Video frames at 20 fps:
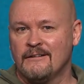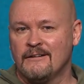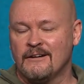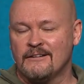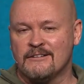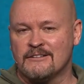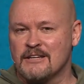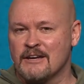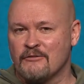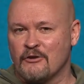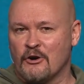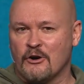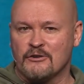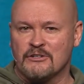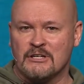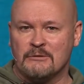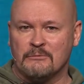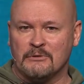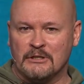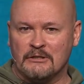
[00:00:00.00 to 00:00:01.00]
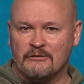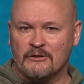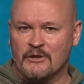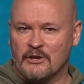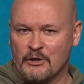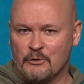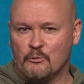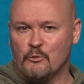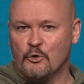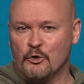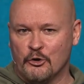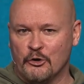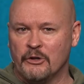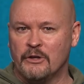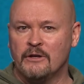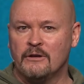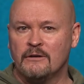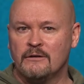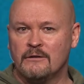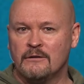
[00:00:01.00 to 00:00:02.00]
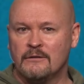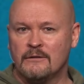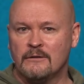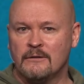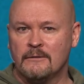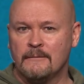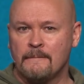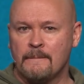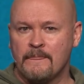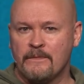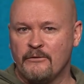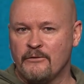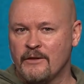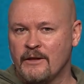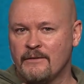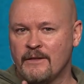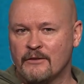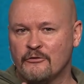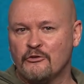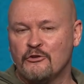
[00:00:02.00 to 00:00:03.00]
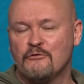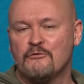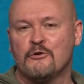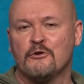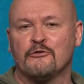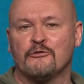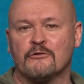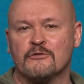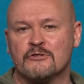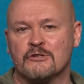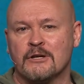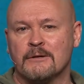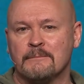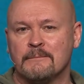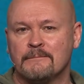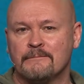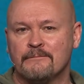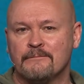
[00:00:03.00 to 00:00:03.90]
I just have a hard time believing that he would. See, that's the voice of shame.